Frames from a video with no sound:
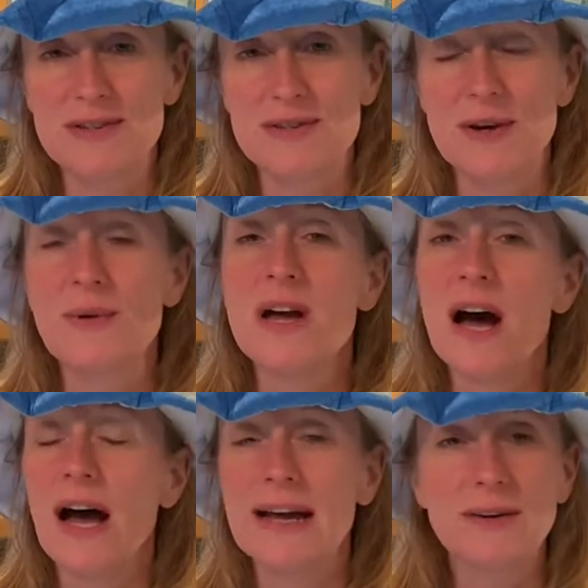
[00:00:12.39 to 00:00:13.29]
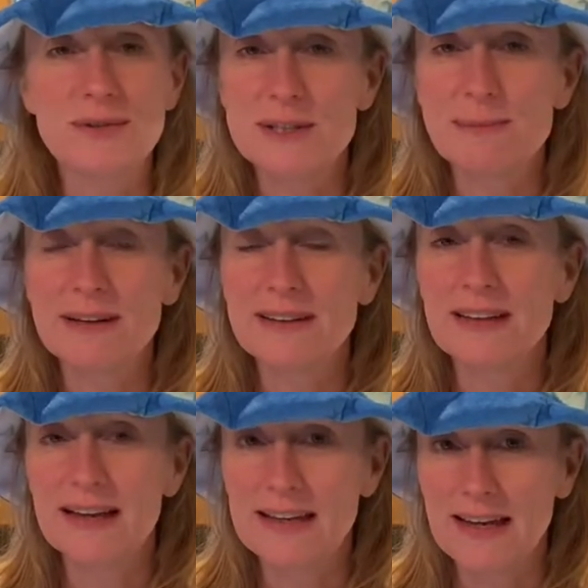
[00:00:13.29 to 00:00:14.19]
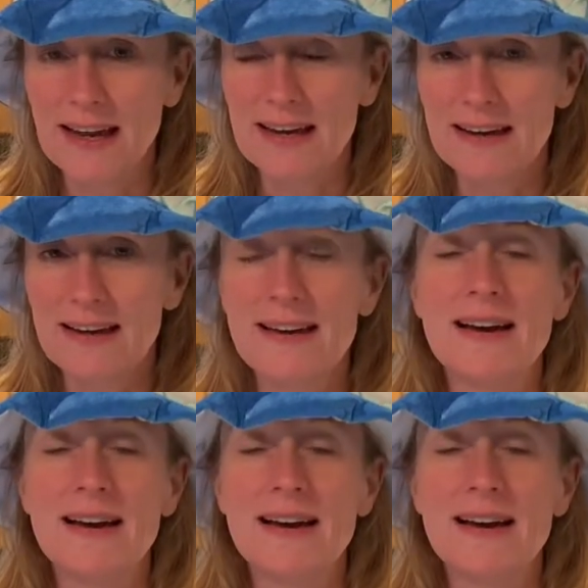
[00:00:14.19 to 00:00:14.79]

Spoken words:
So I don't typically like cake.